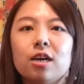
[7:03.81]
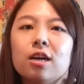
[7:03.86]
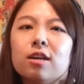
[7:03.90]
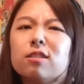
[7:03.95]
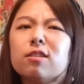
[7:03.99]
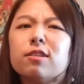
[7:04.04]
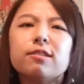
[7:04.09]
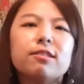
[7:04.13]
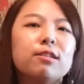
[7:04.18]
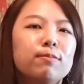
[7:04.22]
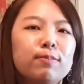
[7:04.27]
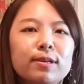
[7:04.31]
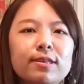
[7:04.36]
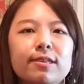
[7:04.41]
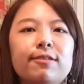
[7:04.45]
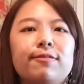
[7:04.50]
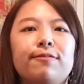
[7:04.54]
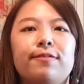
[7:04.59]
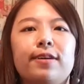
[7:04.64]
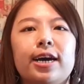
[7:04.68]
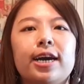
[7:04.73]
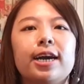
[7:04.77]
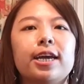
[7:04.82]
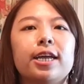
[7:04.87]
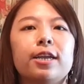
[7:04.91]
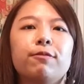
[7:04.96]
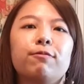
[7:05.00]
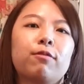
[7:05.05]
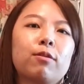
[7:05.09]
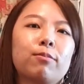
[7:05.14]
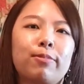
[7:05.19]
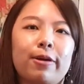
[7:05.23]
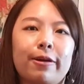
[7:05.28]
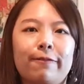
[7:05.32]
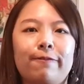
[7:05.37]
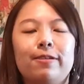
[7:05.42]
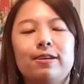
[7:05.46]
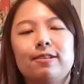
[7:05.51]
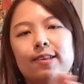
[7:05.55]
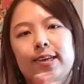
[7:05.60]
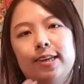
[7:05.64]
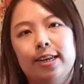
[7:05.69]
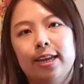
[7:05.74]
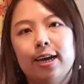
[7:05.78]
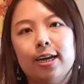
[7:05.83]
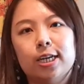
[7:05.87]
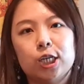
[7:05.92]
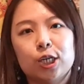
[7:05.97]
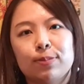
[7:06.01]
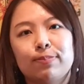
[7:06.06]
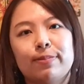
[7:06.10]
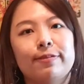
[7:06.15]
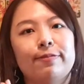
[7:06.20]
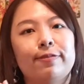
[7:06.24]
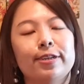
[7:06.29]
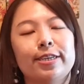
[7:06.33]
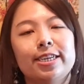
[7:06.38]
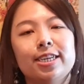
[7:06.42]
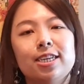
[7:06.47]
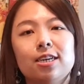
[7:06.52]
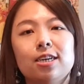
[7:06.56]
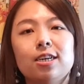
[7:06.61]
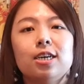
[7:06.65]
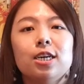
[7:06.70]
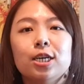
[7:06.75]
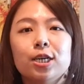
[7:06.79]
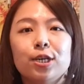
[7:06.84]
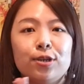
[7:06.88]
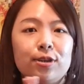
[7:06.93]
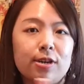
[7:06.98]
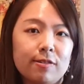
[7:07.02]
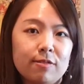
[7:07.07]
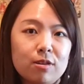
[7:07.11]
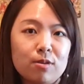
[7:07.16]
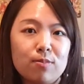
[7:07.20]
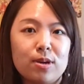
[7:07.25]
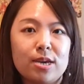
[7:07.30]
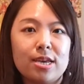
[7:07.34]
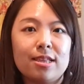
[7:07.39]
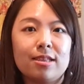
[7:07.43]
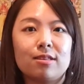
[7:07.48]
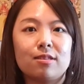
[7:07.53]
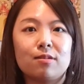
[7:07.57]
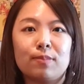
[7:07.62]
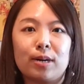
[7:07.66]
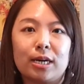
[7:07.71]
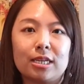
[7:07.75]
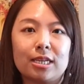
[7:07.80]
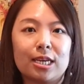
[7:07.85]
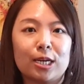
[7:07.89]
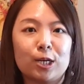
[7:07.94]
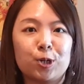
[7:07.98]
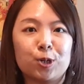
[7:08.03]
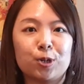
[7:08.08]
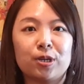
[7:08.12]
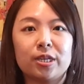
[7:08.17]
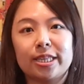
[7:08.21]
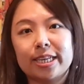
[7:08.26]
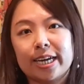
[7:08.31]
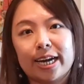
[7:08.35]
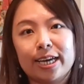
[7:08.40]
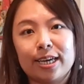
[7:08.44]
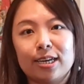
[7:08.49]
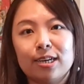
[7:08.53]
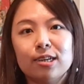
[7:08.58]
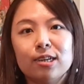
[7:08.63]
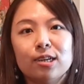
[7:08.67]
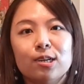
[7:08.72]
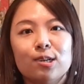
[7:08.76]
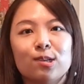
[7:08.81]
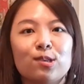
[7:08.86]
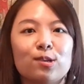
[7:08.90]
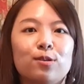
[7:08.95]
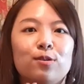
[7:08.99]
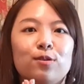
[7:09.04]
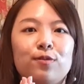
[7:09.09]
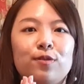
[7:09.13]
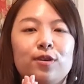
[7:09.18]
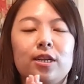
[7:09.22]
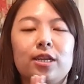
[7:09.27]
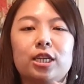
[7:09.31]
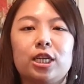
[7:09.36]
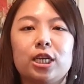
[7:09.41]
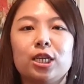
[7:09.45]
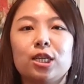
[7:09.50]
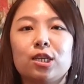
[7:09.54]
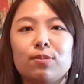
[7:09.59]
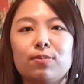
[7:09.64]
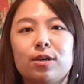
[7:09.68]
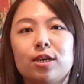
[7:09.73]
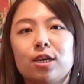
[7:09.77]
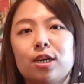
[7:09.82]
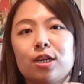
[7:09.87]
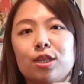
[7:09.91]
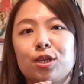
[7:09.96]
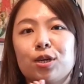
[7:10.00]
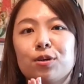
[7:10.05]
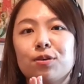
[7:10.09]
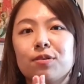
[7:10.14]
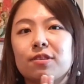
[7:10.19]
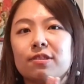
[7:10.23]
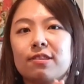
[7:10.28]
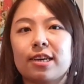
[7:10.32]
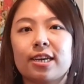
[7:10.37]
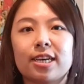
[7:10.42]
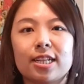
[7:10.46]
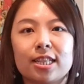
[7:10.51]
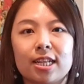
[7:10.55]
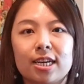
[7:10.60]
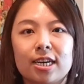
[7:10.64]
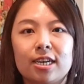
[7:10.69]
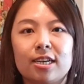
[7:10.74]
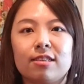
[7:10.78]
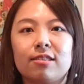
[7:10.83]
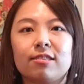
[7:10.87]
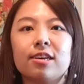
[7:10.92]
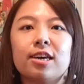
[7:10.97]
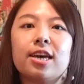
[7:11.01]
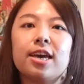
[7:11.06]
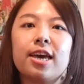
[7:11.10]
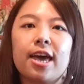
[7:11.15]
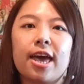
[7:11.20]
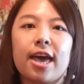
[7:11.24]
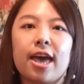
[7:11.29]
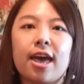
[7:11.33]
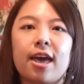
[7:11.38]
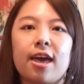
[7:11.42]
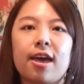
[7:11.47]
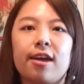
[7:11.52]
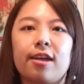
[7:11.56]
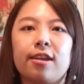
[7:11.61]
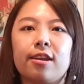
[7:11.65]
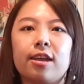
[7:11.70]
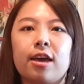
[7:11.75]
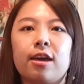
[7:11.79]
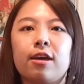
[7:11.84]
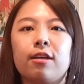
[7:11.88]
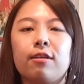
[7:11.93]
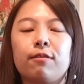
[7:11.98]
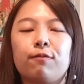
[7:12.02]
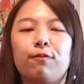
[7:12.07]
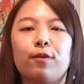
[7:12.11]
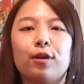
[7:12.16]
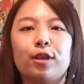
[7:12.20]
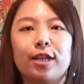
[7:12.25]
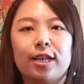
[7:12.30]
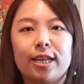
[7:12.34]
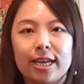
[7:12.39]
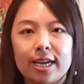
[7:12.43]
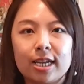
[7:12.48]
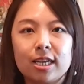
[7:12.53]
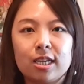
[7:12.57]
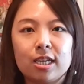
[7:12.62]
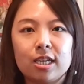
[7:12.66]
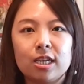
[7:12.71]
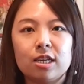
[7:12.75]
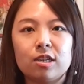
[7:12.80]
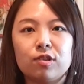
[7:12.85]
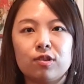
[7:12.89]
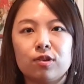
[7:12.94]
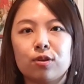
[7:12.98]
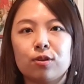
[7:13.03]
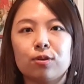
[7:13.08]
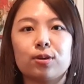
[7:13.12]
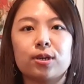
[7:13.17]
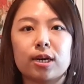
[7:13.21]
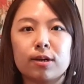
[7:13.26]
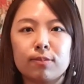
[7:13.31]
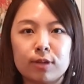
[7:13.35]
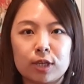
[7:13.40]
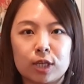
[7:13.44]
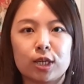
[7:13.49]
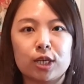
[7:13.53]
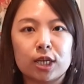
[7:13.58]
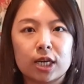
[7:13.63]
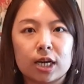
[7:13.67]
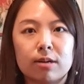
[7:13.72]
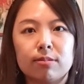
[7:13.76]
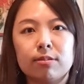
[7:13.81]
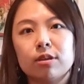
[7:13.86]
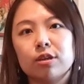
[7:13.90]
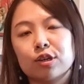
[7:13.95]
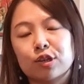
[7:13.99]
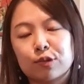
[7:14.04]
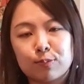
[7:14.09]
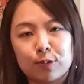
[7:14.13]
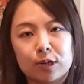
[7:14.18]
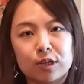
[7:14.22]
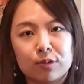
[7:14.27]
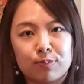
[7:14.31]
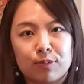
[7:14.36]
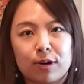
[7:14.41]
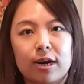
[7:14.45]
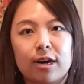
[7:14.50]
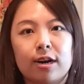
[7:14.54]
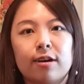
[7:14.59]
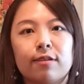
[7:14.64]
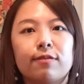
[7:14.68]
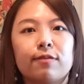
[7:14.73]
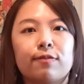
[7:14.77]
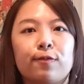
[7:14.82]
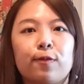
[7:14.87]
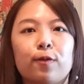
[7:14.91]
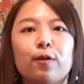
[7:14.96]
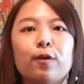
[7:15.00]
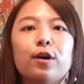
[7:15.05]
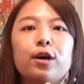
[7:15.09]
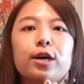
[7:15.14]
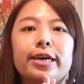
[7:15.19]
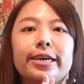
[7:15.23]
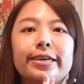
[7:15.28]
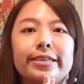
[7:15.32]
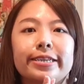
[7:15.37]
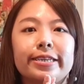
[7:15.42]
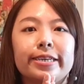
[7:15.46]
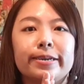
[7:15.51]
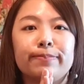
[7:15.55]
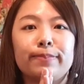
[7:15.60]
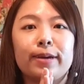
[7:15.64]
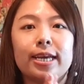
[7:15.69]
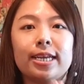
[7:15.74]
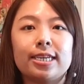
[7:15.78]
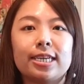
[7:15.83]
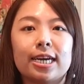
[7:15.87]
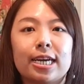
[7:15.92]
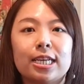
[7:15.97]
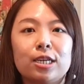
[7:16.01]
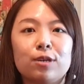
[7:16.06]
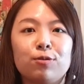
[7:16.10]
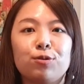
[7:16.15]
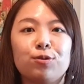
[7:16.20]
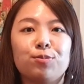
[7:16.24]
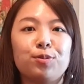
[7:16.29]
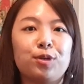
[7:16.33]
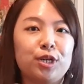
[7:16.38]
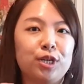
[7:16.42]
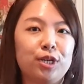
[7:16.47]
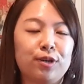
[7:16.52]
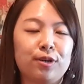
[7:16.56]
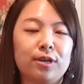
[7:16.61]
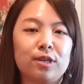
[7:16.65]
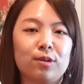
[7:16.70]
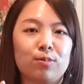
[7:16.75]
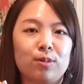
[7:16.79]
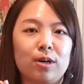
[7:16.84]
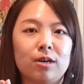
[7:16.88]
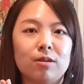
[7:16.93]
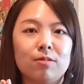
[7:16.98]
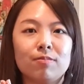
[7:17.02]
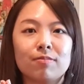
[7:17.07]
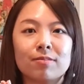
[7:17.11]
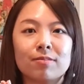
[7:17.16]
So slippers are fine for breakfast and lunch, but for dinner you have to be in smart casual attire. So for the gentlemen, no singlets, and for the ladies, you can't be turning up in your sports bra for the main dining room dinner as well.